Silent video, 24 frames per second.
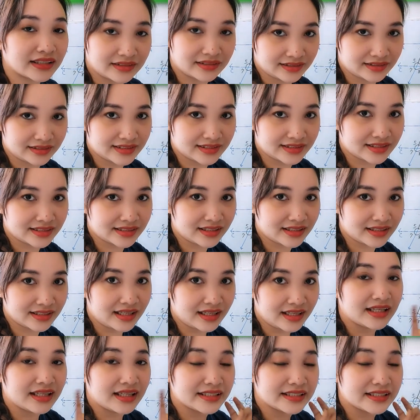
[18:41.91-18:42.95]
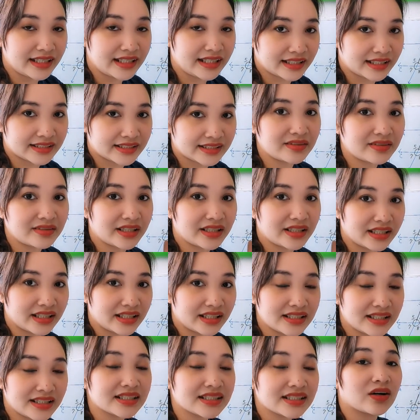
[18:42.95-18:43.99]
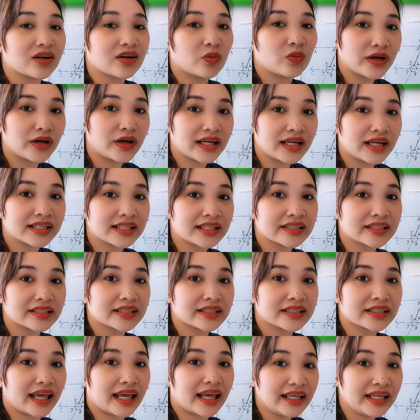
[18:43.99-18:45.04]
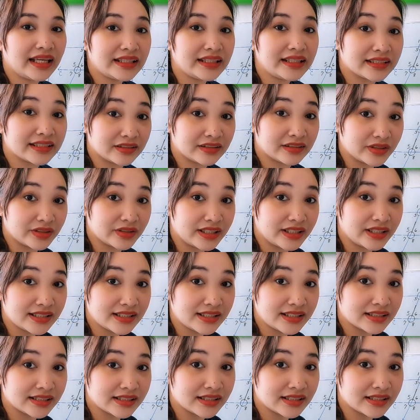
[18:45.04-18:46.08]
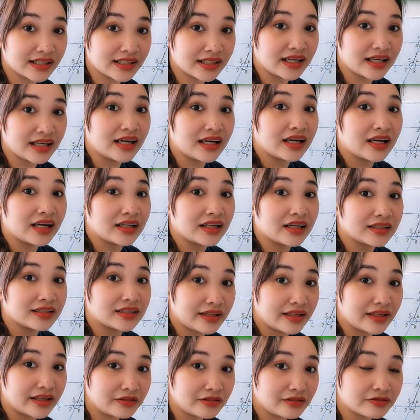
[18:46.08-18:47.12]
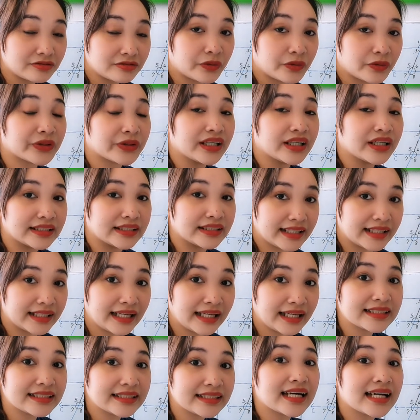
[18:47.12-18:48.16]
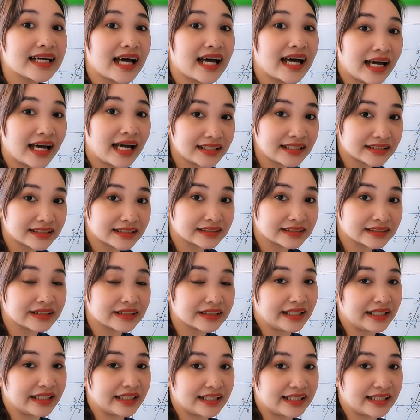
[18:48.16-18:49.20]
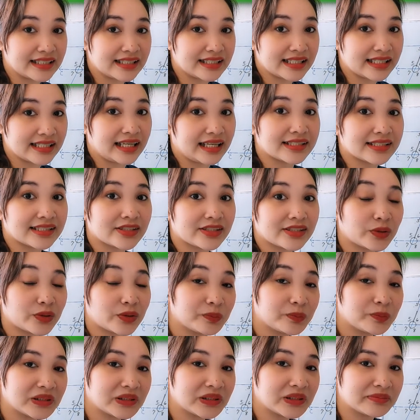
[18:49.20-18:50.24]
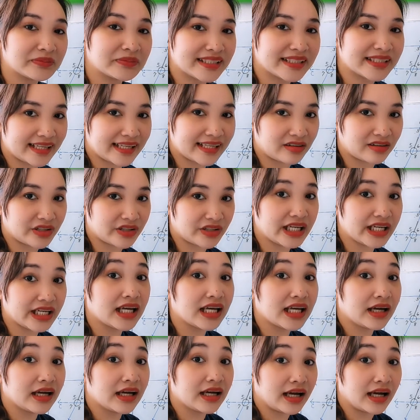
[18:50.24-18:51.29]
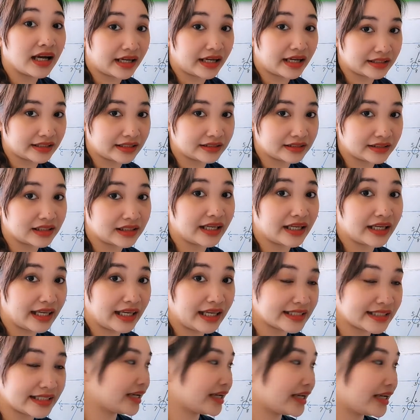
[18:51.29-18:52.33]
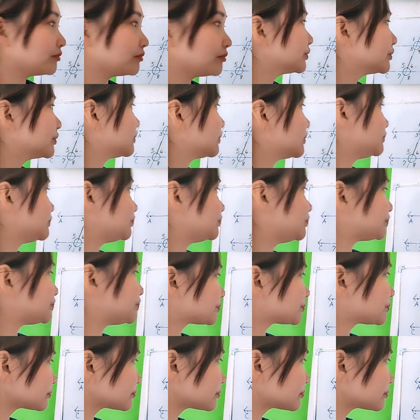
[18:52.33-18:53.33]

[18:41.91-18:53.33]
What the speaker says: angles, the answer is 180 degrees. Therefore, that angle is a supplementary angle. Example,